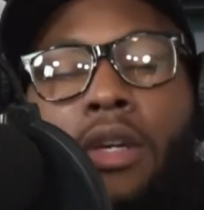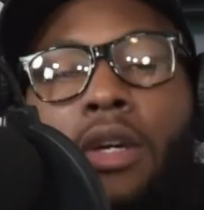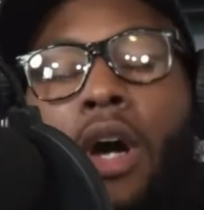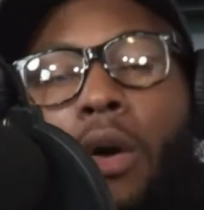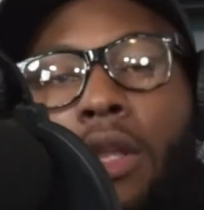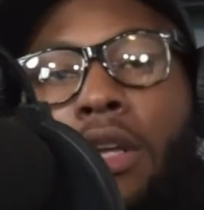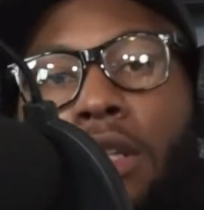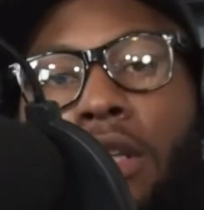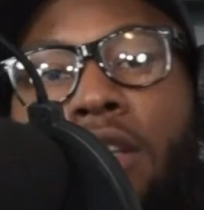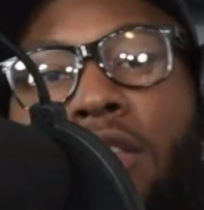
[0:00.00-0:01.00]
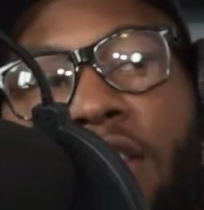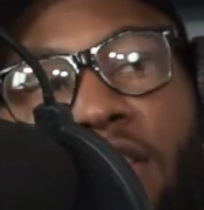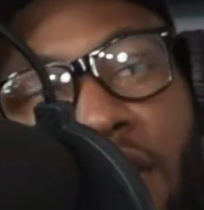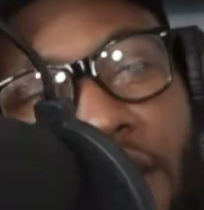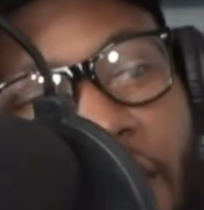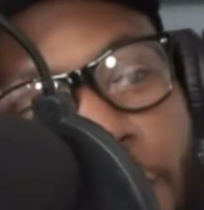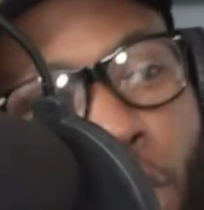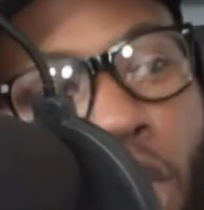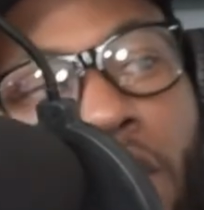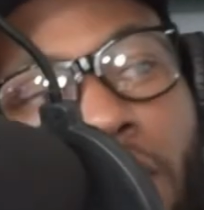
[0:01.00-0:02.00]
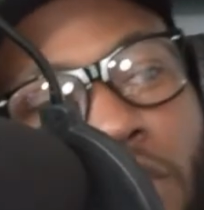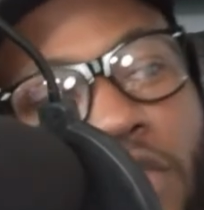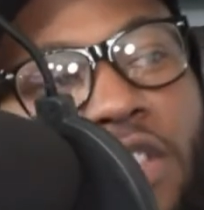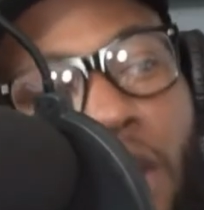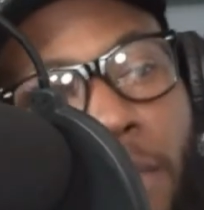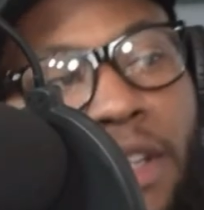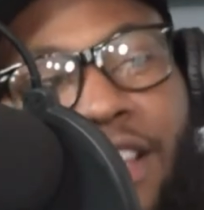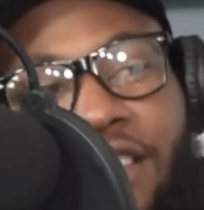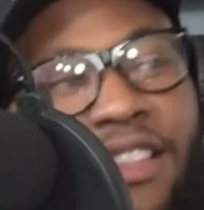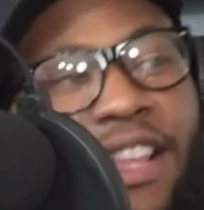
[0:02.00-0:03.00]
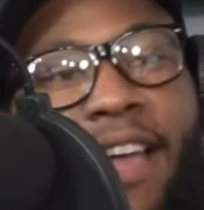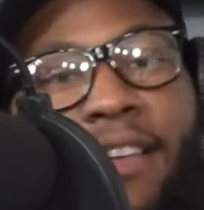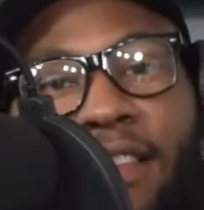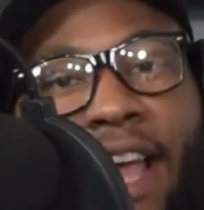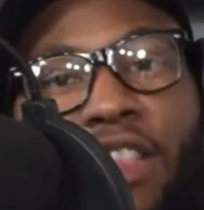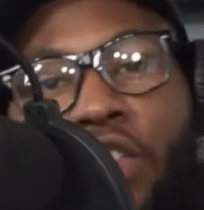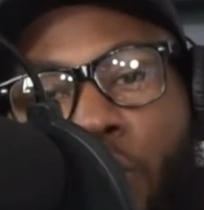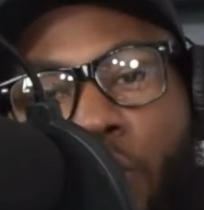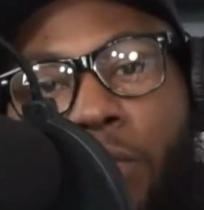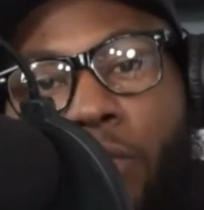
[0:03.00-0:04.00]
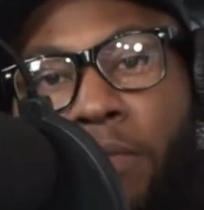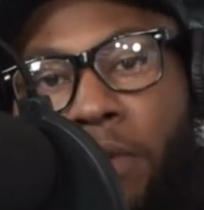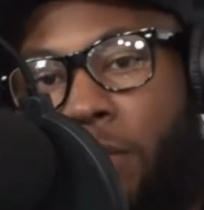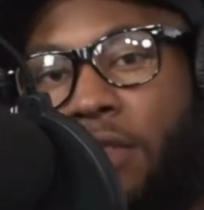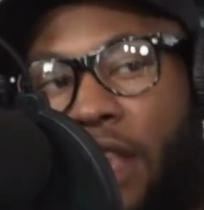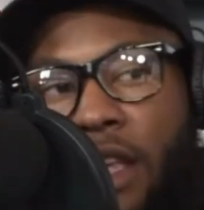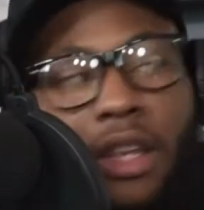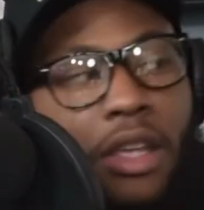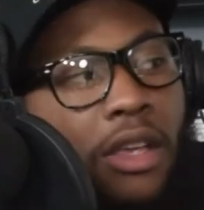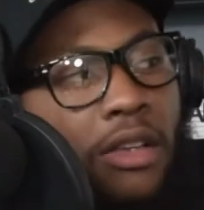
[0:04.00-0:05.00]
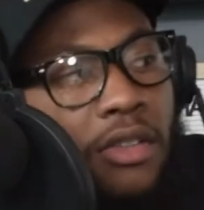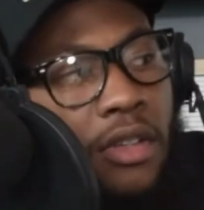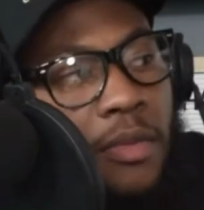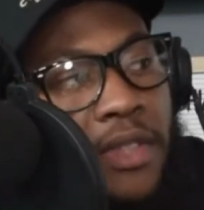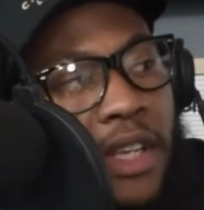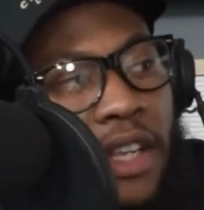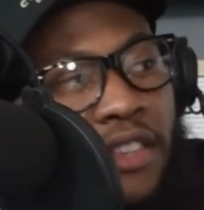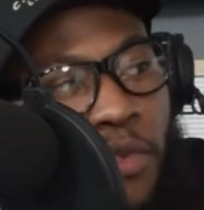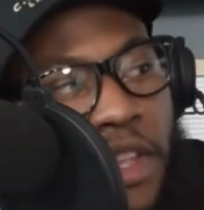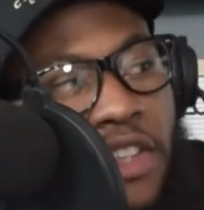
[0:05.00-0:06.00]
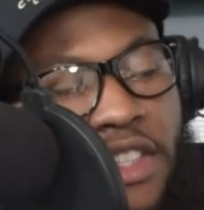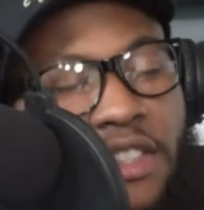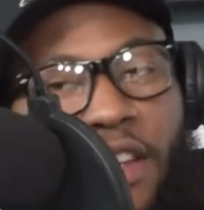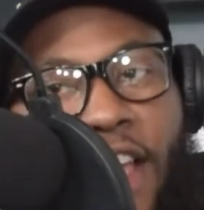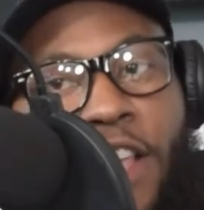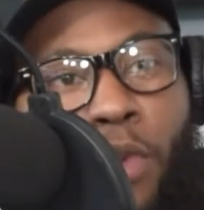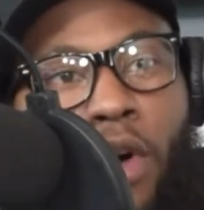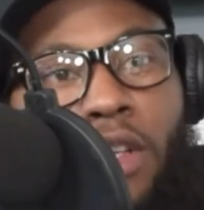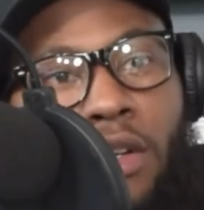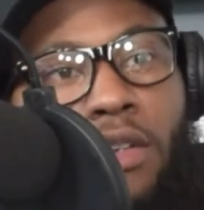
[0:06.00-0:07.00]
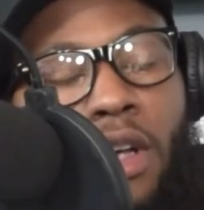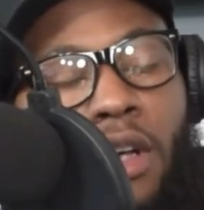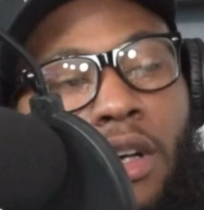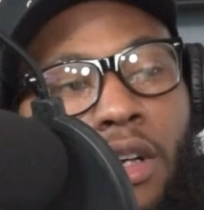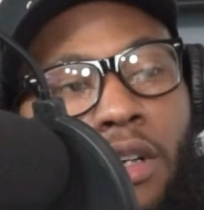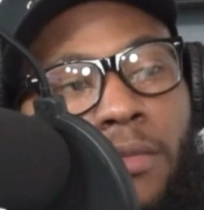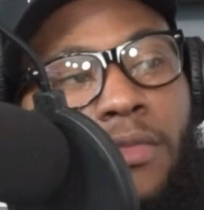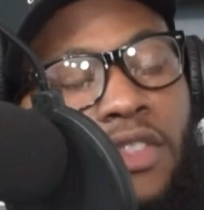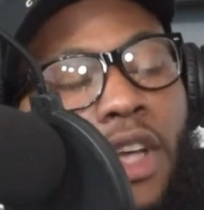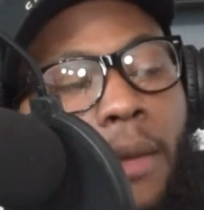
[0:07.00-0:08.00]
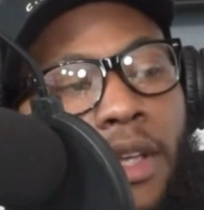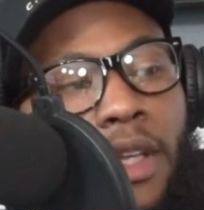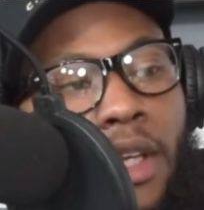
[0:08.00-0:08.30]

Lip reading: Colon cleanse is the last part of your stomach. It's not got to do with what people think it is. You know what I'm saying? It's really just the last part of your stomach.